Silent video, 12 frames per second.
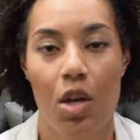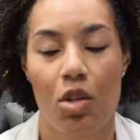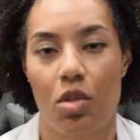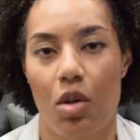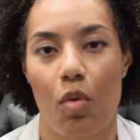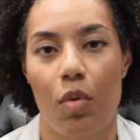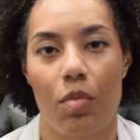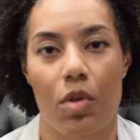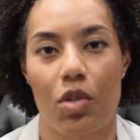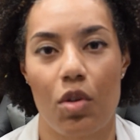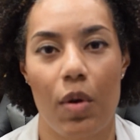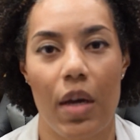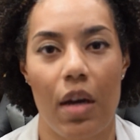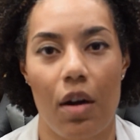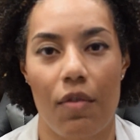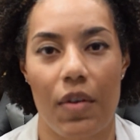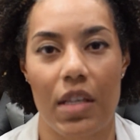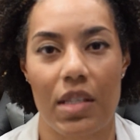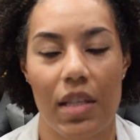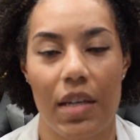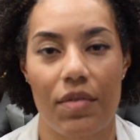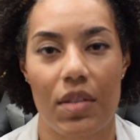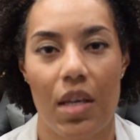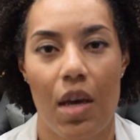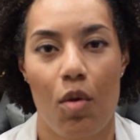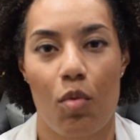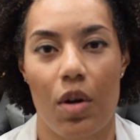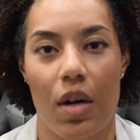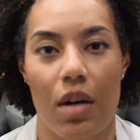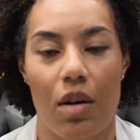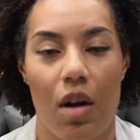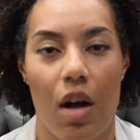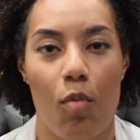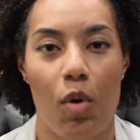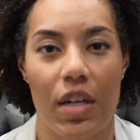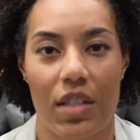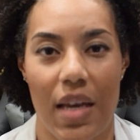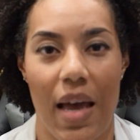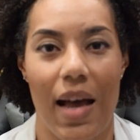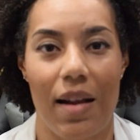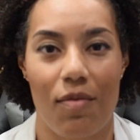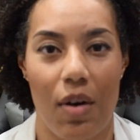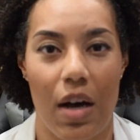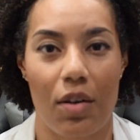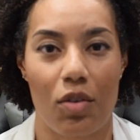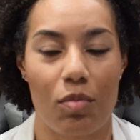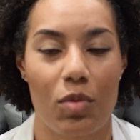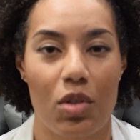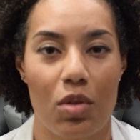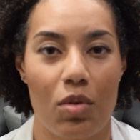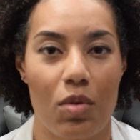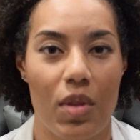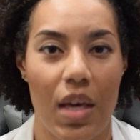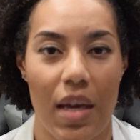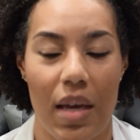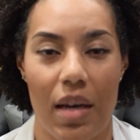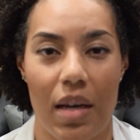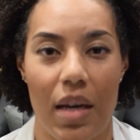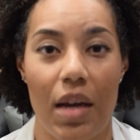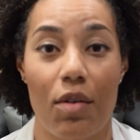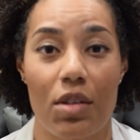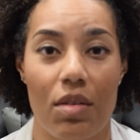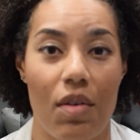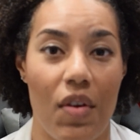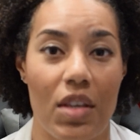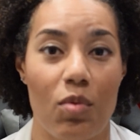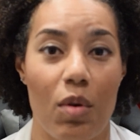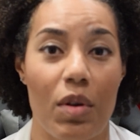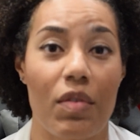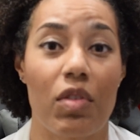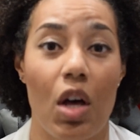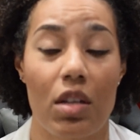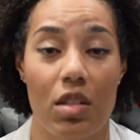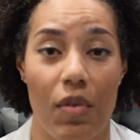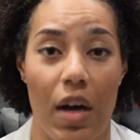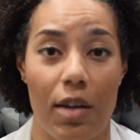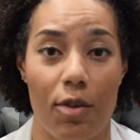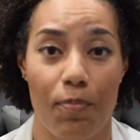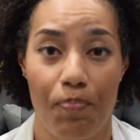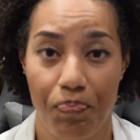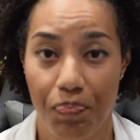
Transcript: So when we're doing our facelifts, we're wanting to add volume to the areas of the face where we've lost volume.